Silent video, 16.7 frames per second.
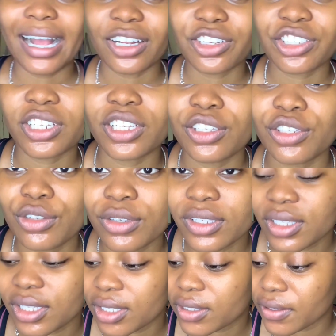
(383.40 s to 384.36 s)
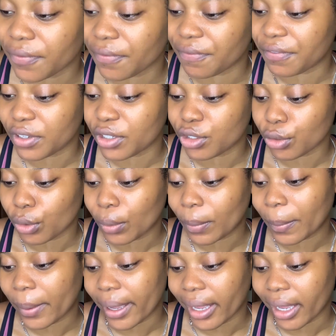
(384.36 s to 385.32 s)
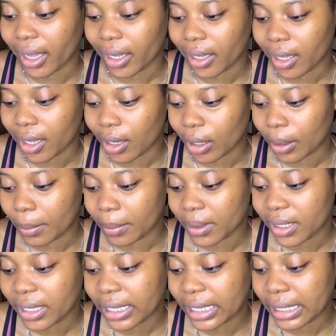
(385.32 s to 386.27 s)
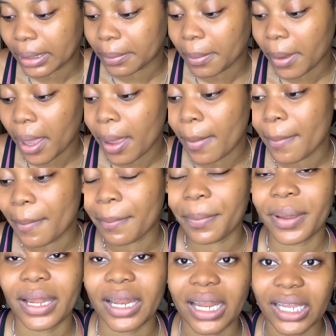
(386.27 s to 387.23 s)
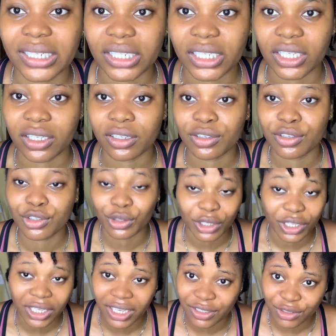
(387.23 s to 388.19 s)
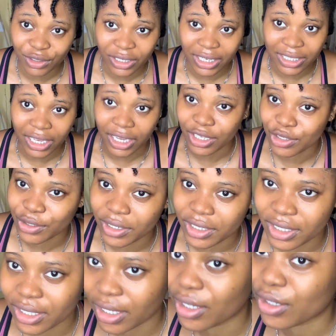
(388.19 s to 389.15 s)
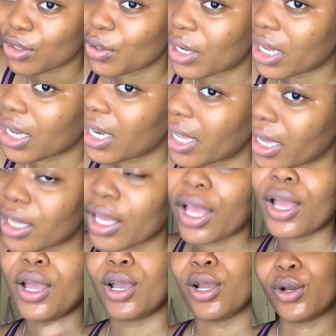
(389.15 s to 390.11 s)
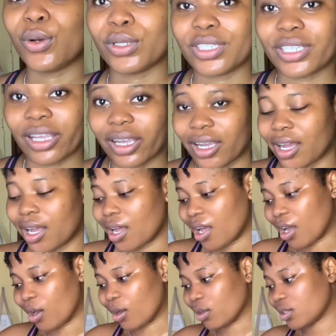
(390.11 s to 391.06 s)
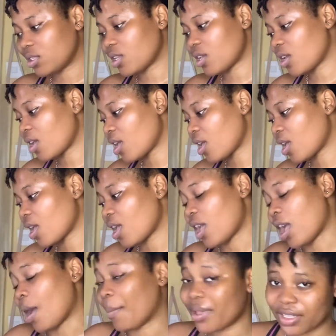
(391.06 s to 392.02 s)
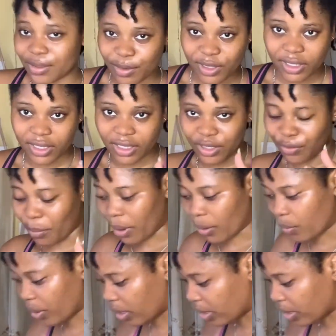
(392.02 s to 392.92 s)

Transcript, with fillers: actually use this video by um kim bellani so in case you guys are interested you can like go check her out i'm always using this for my work